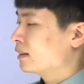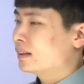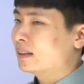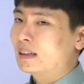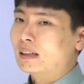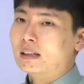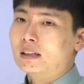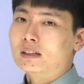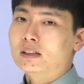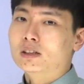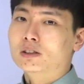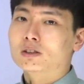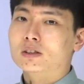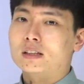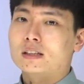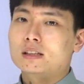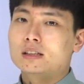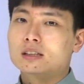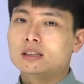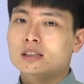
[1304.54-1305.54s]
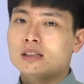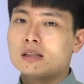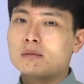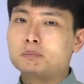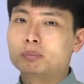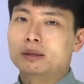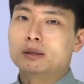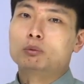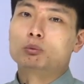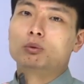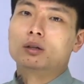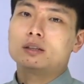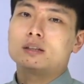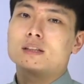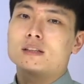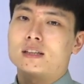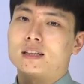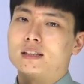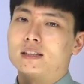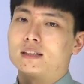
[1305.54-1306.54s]
They're using simply one
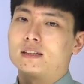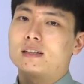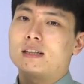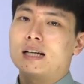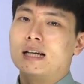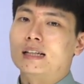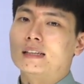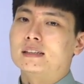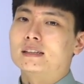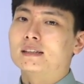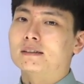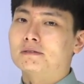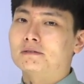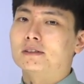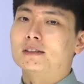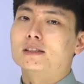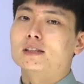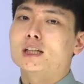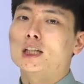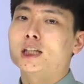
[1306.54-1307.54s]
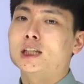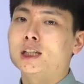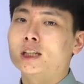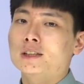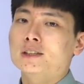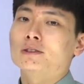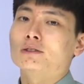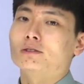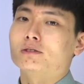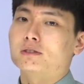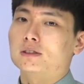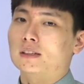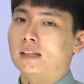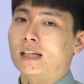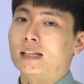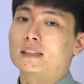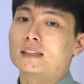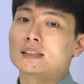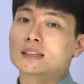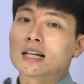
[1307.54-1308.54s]
color and different hues
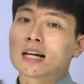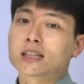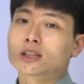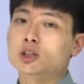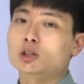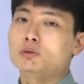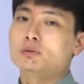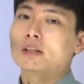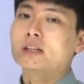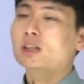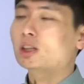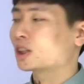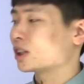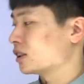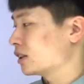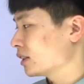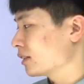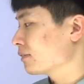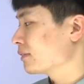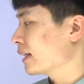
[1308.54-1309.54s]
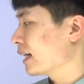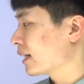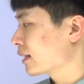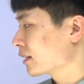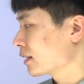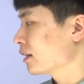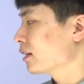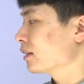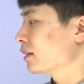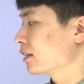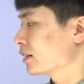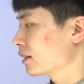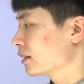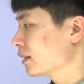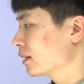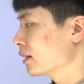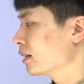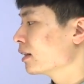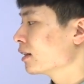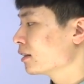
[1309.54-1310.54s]
and saturations of that color
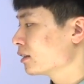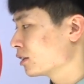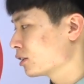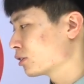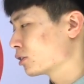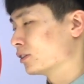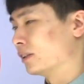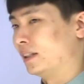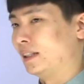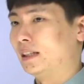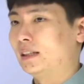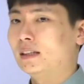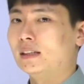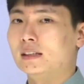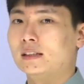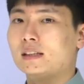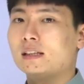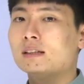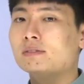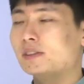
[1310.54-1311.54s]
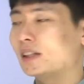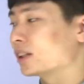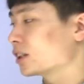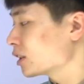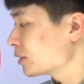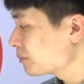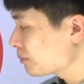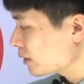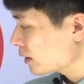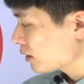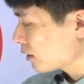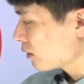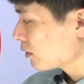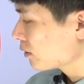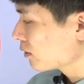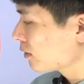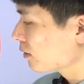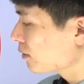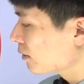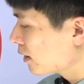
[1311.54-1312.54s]
to create an image.
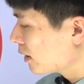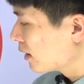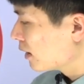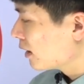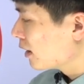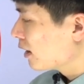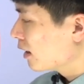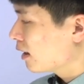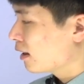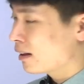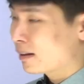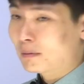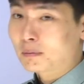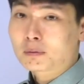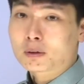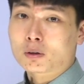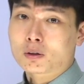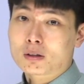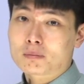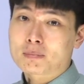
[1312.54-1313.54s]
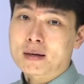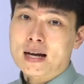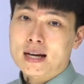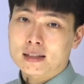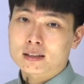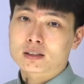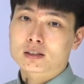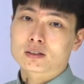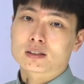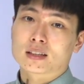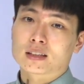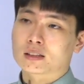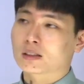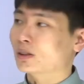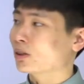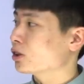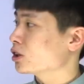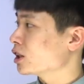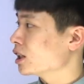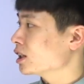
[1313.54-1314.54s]
So going back to the
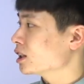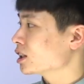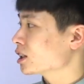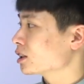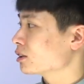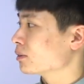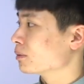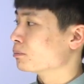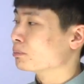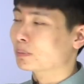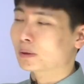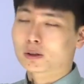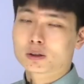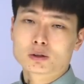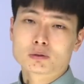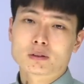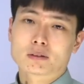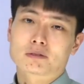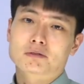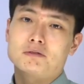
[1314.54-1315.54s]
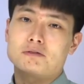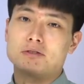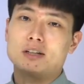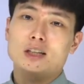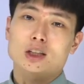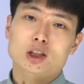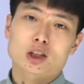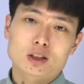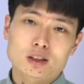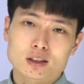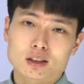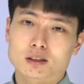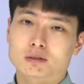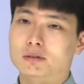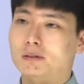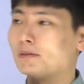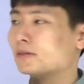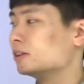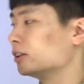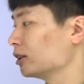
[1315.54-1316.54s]
associations of blue with freshness,
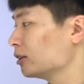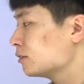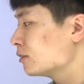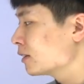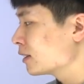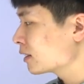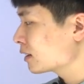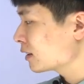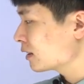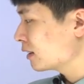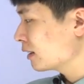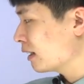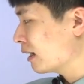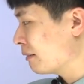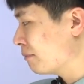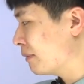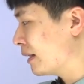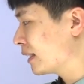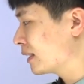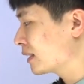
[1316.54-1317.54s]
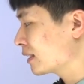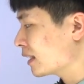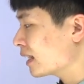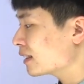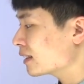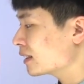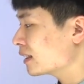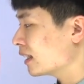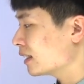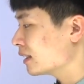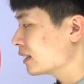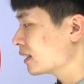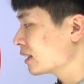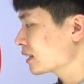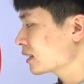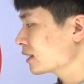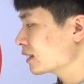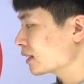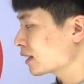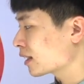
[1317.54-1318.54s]
with newness, it makes sense that
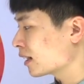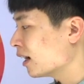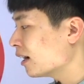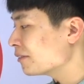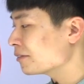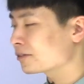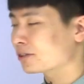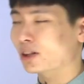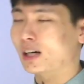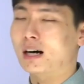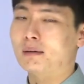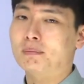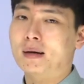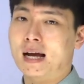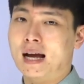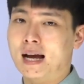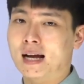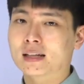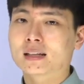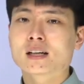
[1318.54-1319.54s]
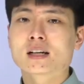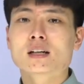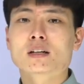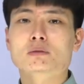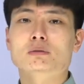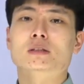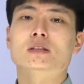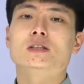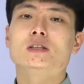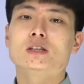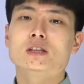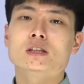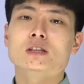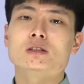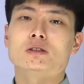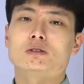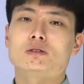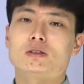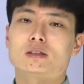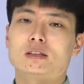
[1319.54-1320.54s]
this cough drop ad would
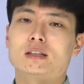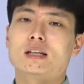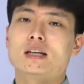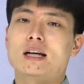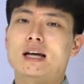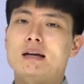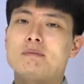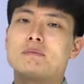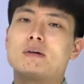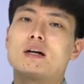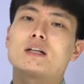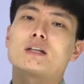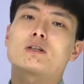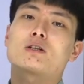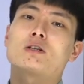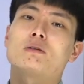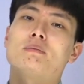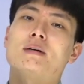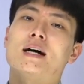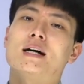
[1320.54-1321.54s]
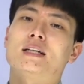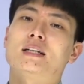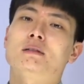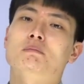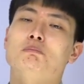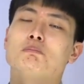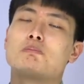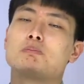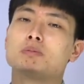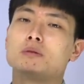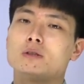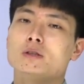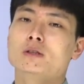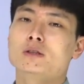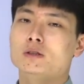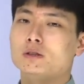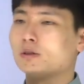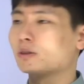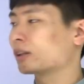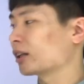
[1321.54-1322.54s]
use a monochromatic
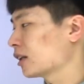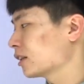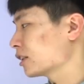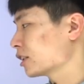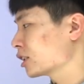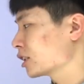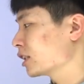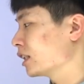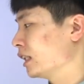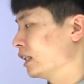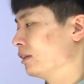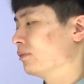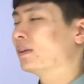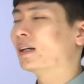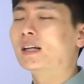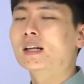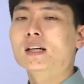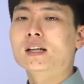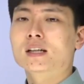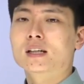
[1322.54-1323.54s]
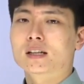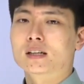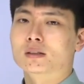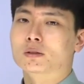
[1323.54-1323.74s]
blue color scheme in